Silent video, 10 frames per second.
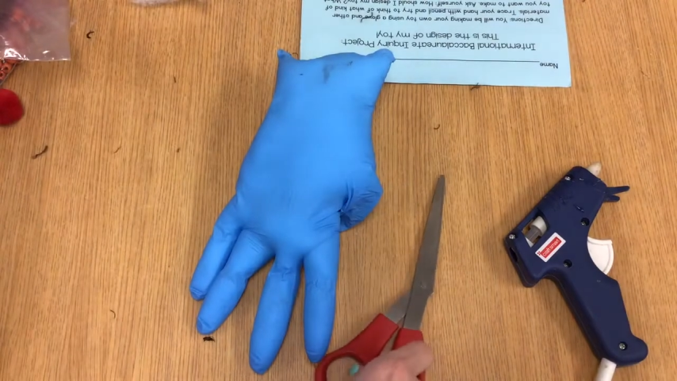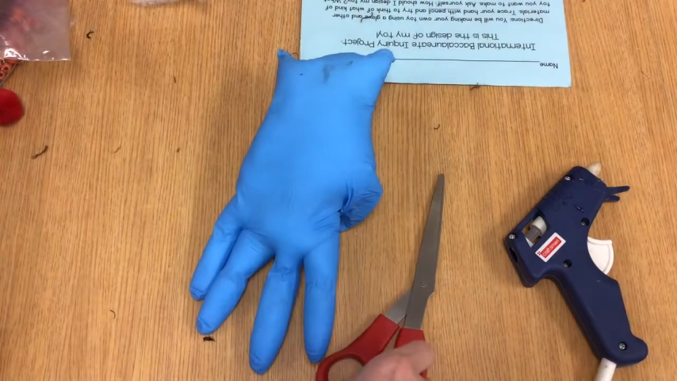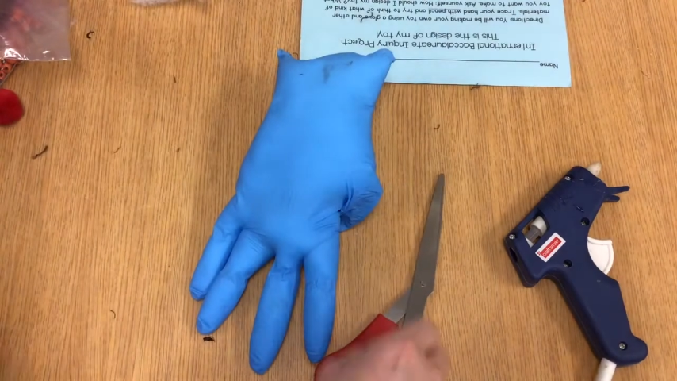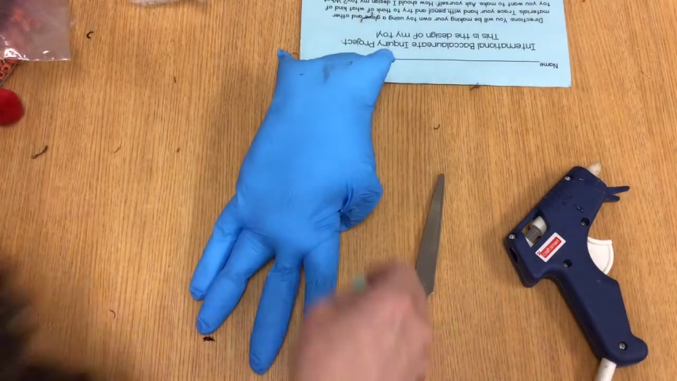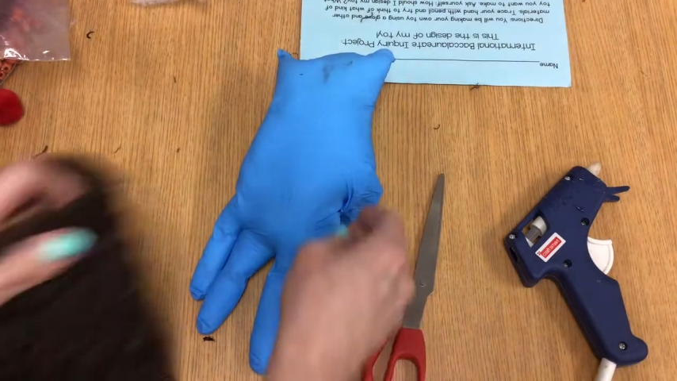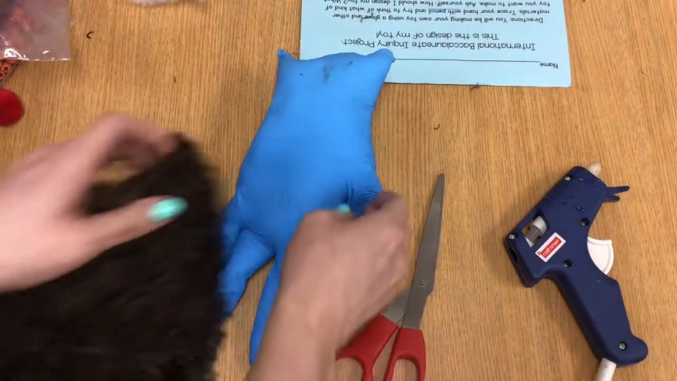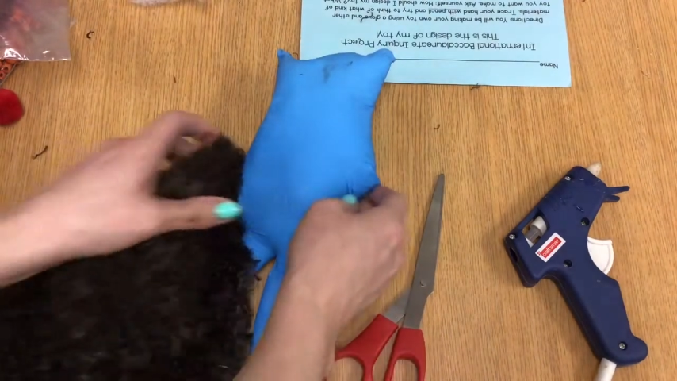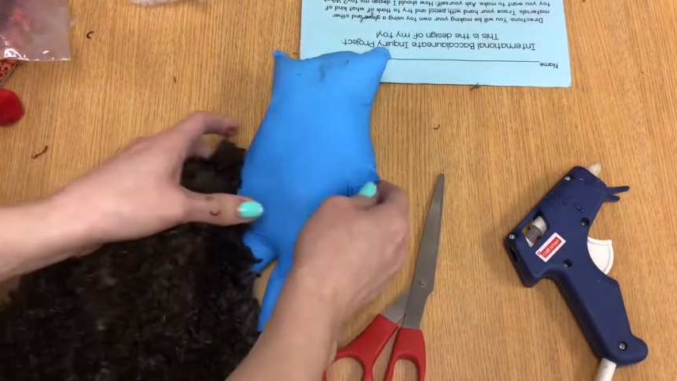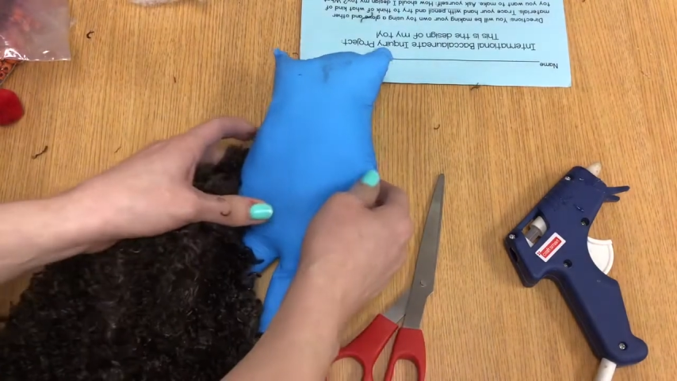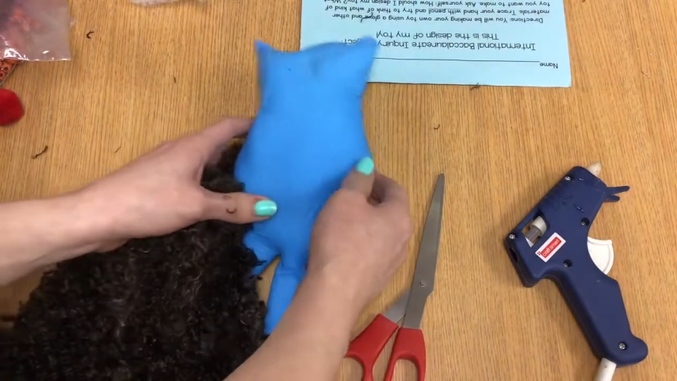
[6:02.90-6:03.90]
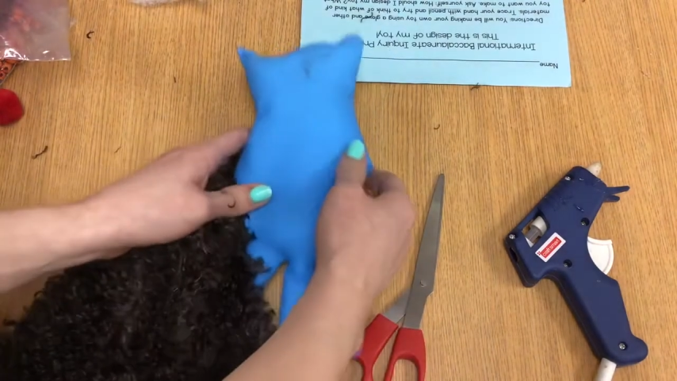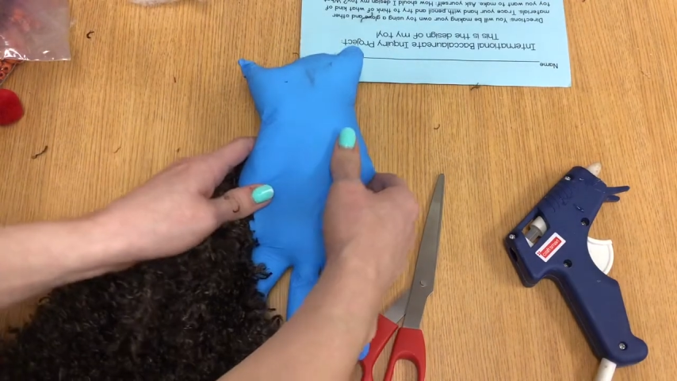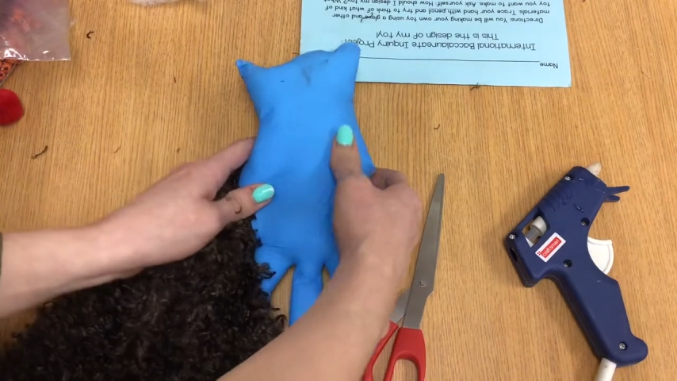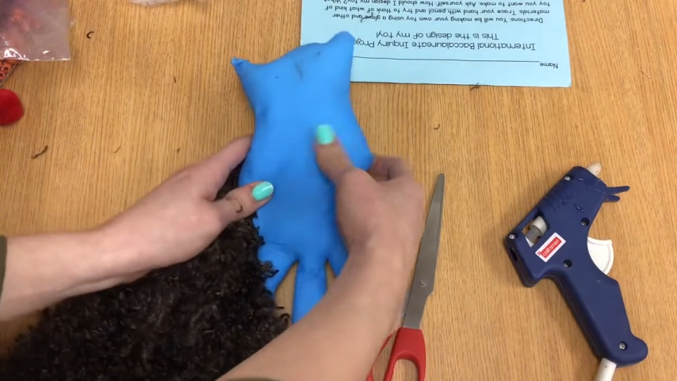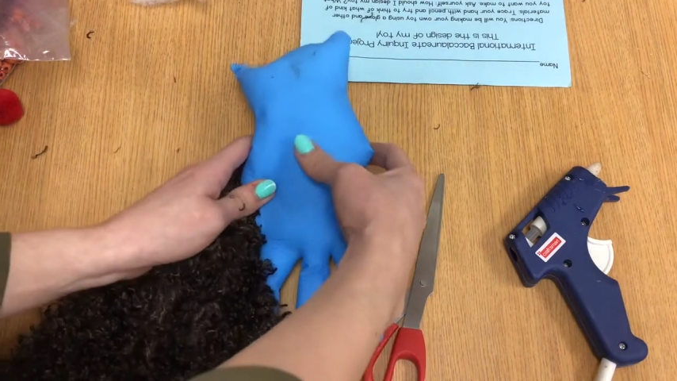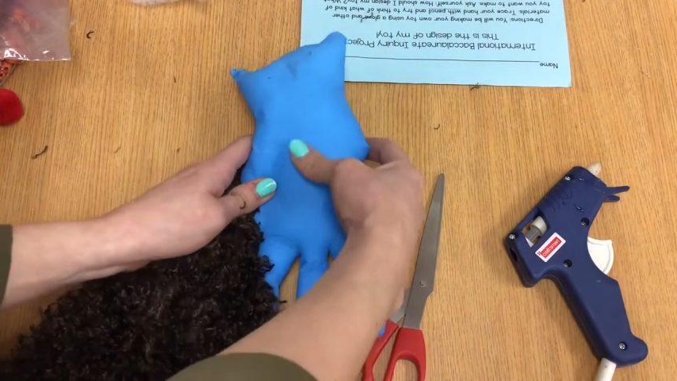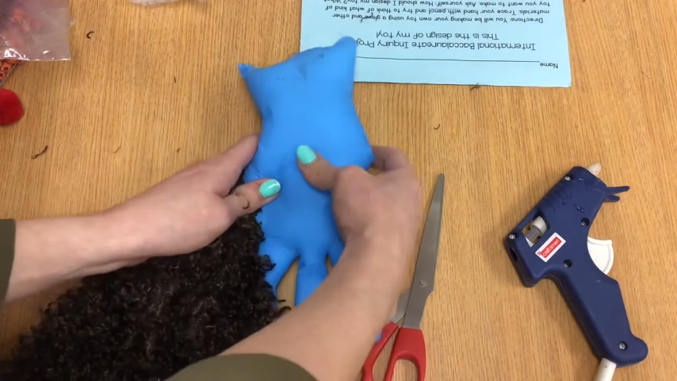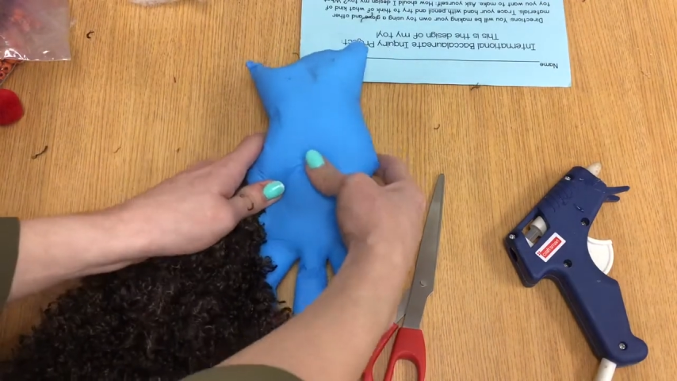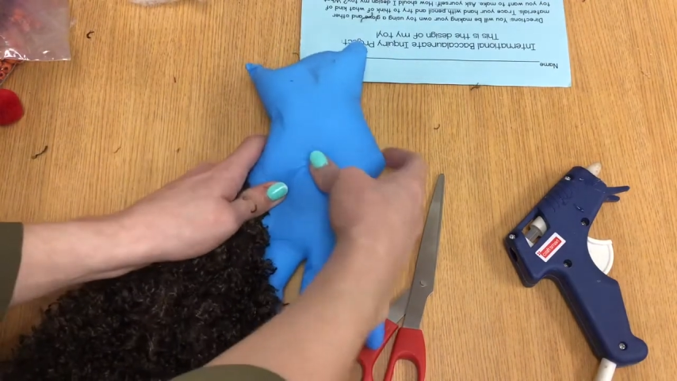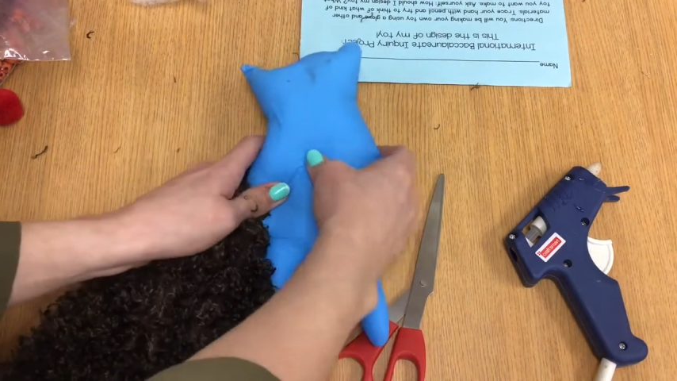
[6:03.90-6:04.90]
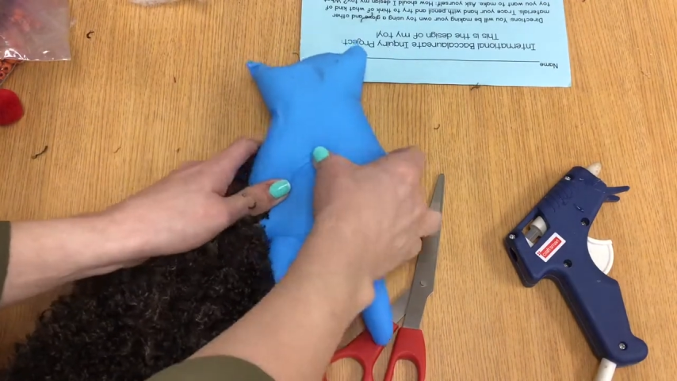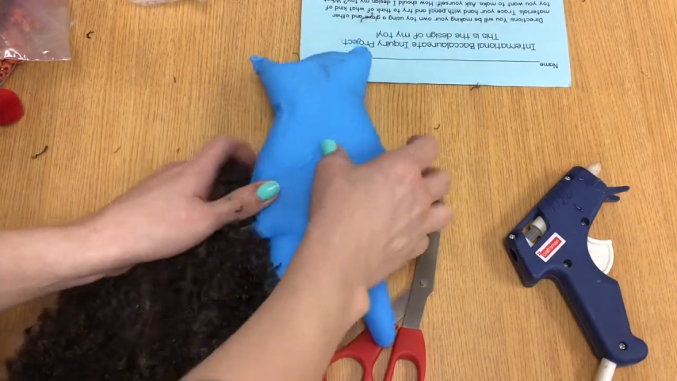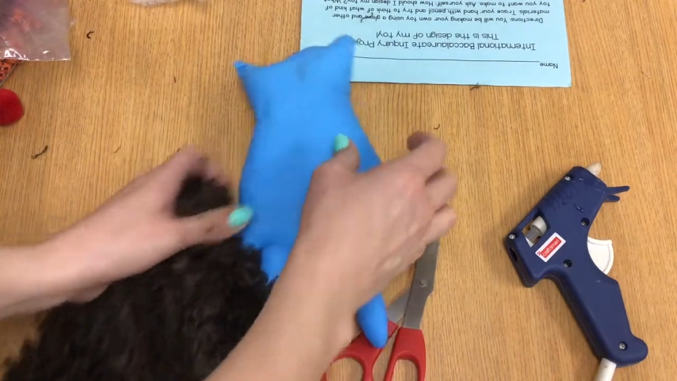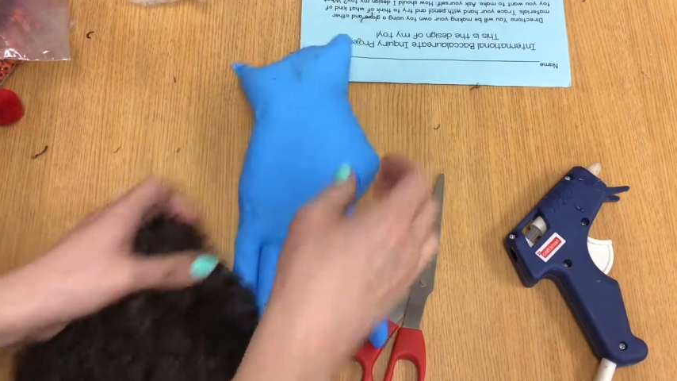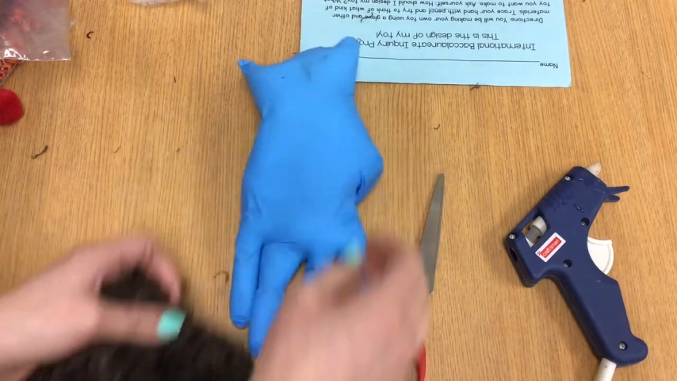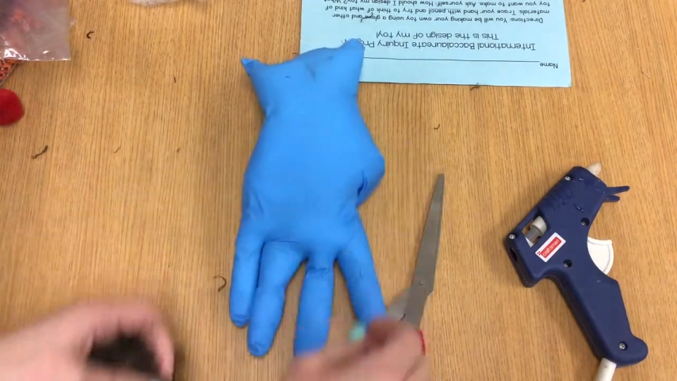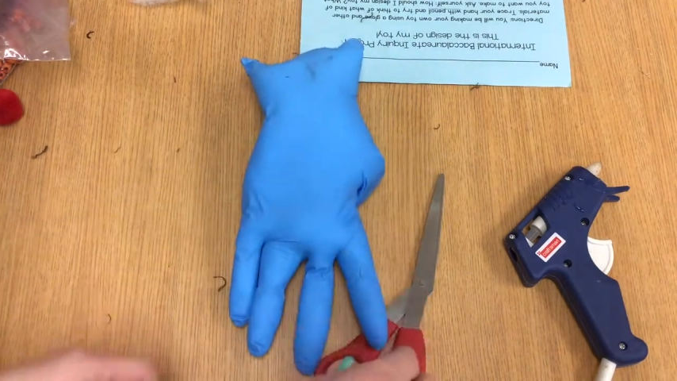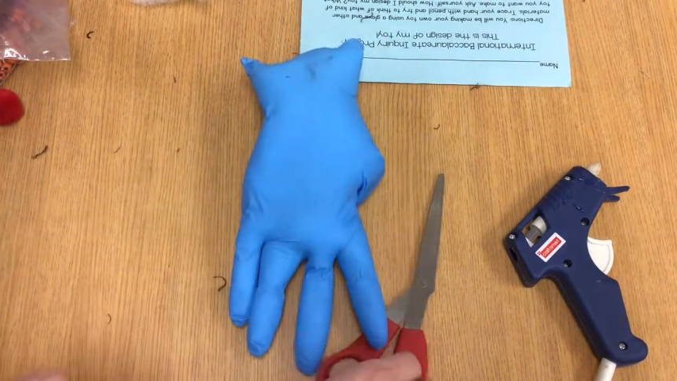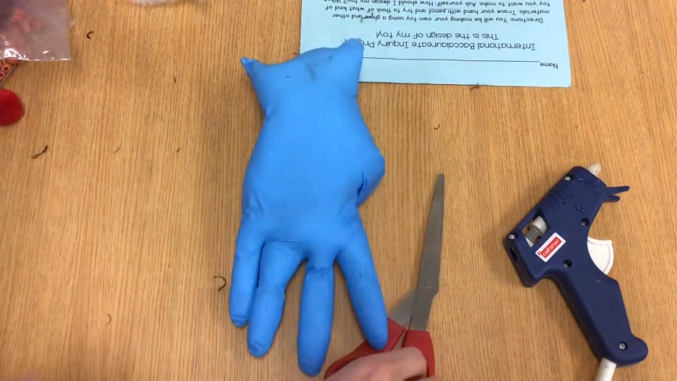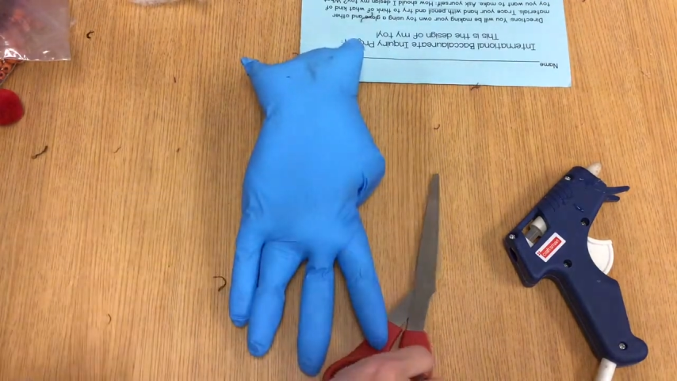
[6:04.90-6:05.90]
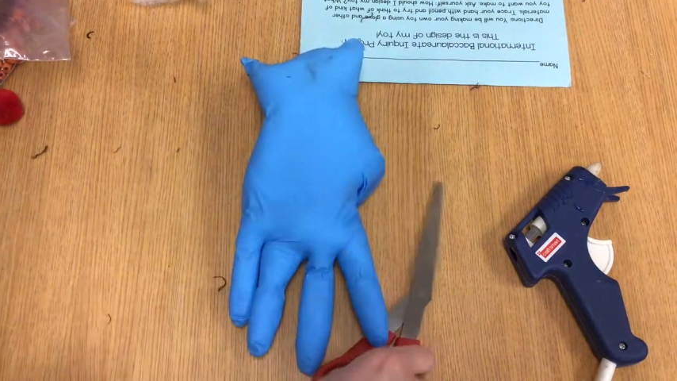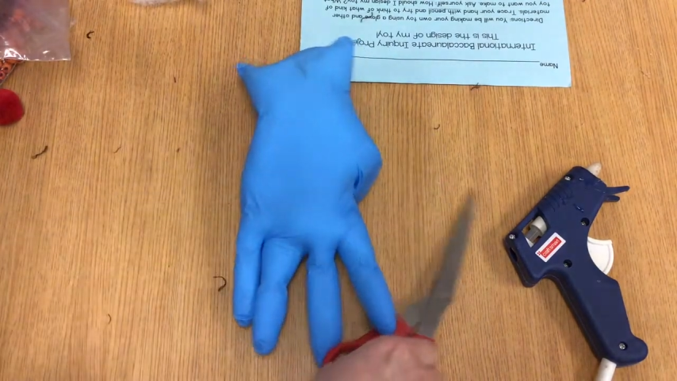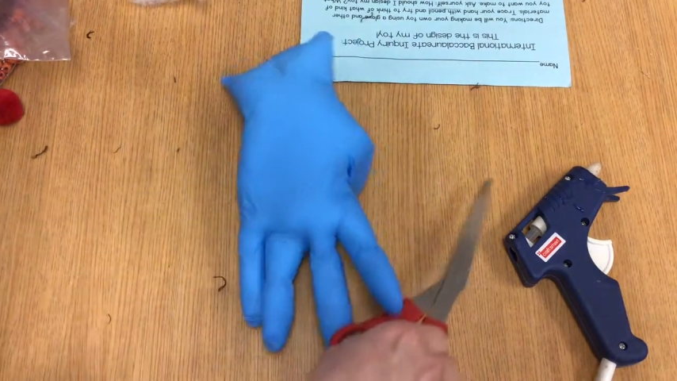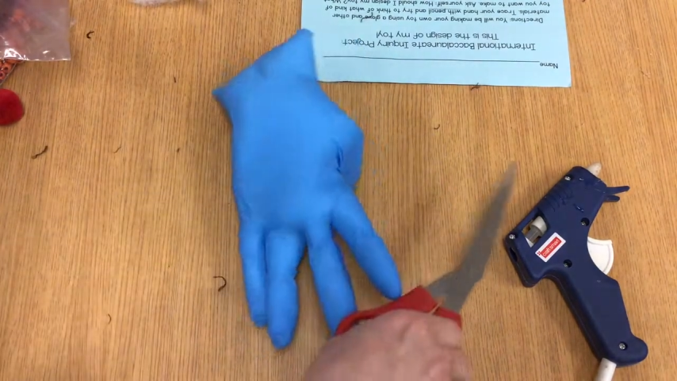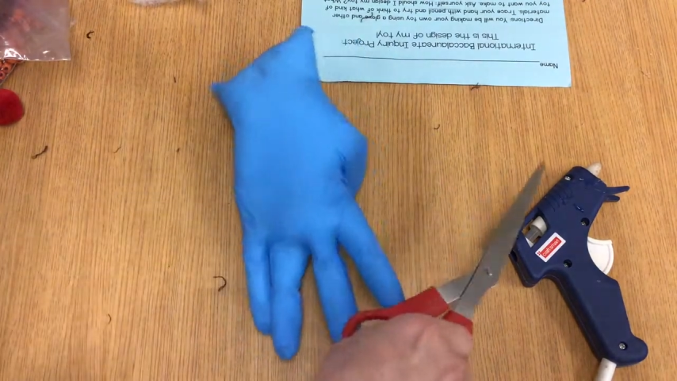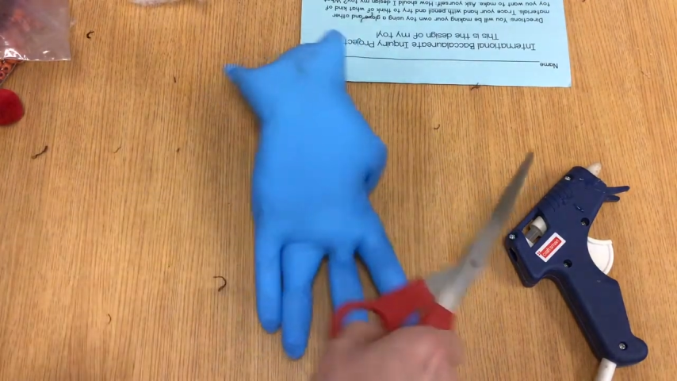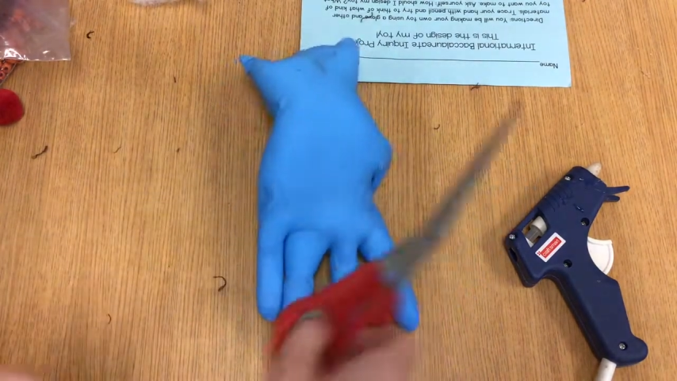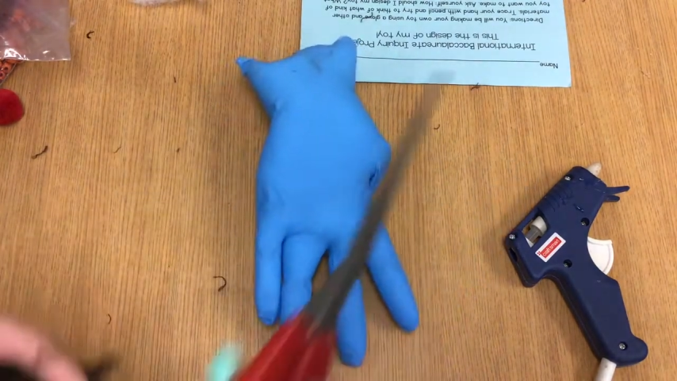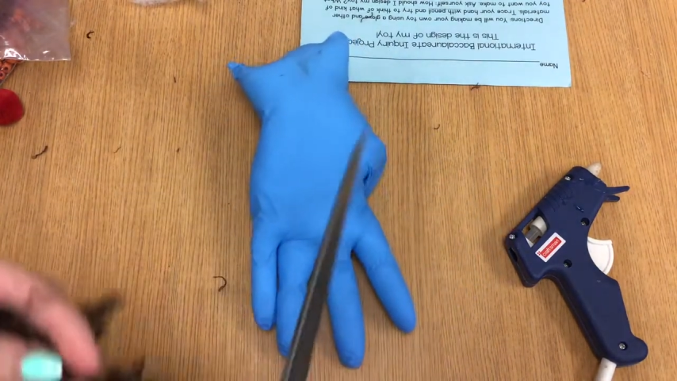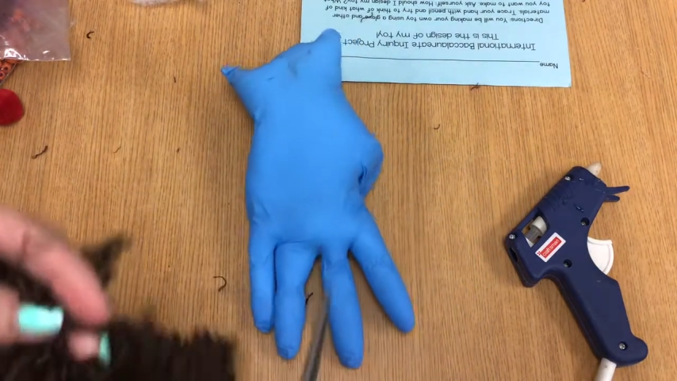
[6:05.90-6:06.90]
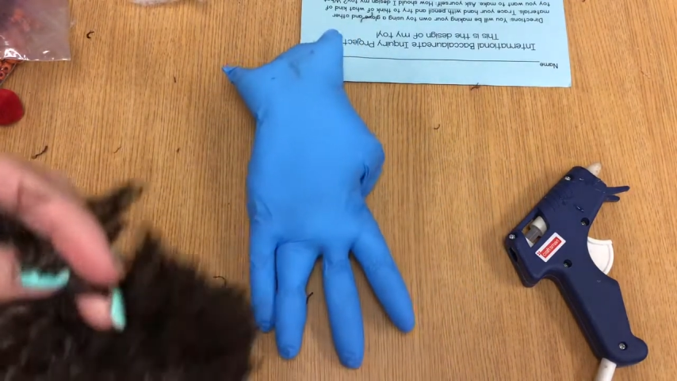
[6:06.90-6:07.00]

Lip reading: No face is visible, so there are no lips to read.